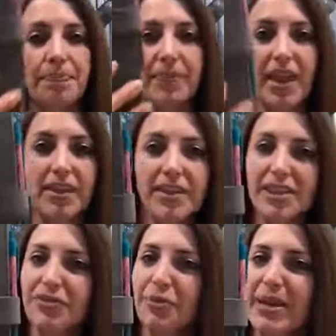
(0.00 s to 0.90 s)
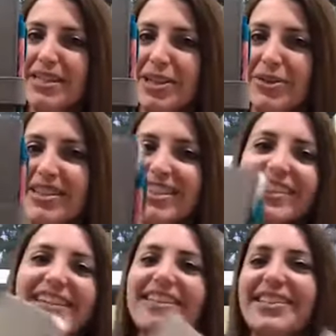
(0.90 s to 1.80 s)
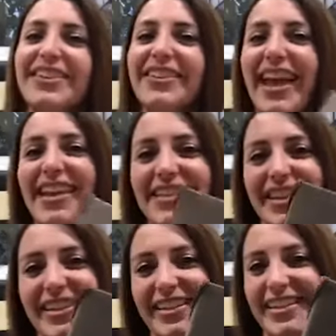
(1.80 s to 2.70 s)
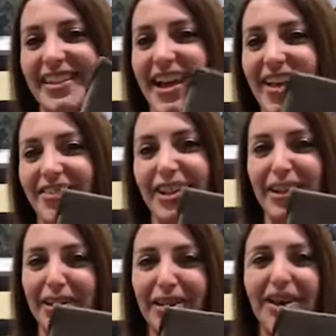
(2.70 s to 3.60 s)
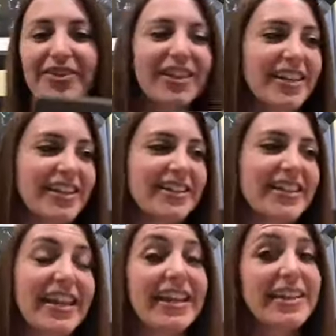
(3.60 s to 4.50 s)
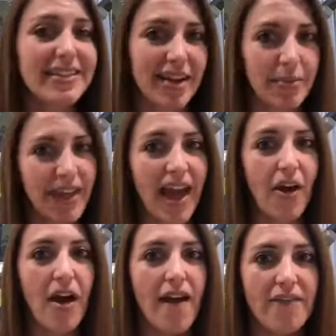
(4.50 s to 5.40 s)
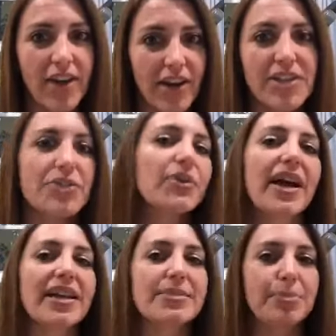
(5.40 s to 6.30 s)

This is for my Secret series. So yes, it does not have anything on the cover because it is coming out very soon, guys.